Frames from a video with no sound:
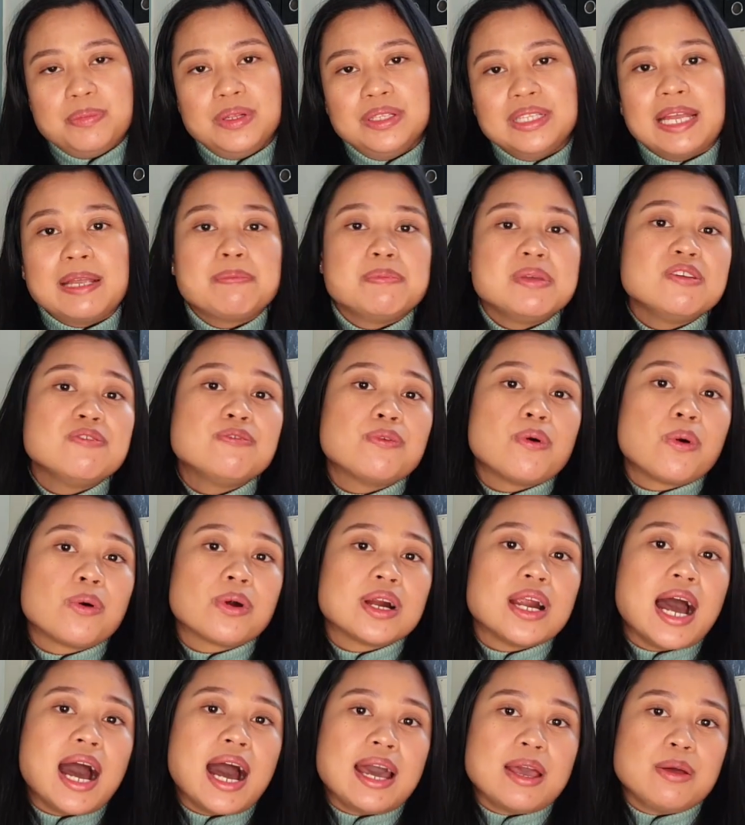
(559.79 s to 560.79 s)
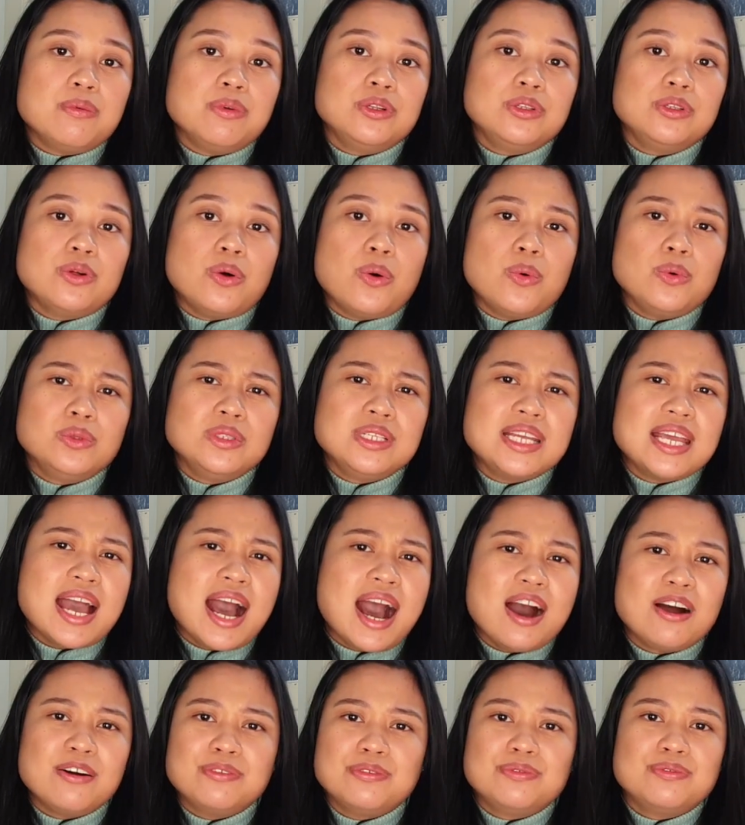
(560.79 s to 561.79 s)
like before, I will only
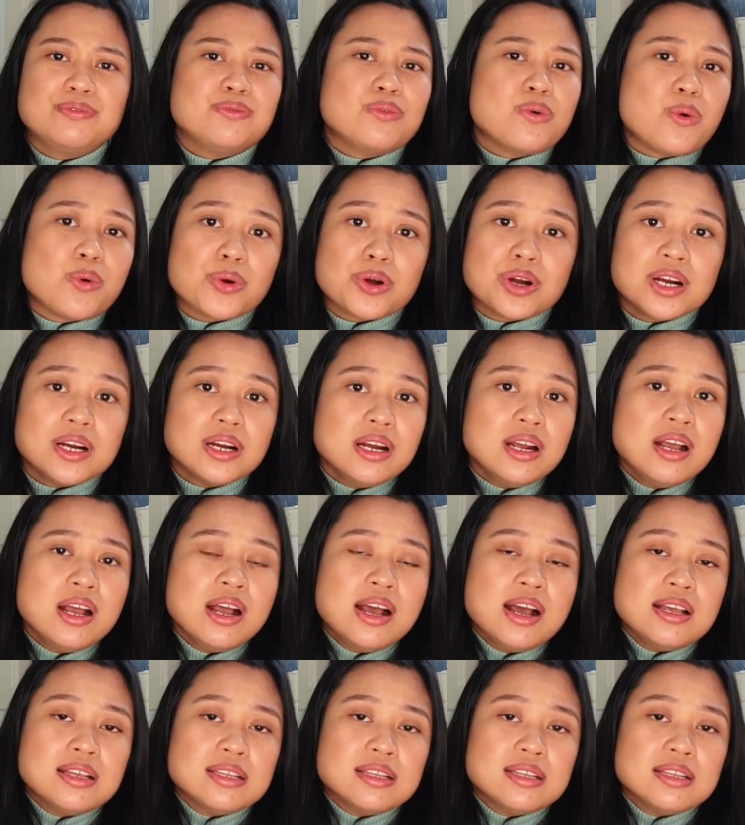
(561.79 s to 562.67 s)
have four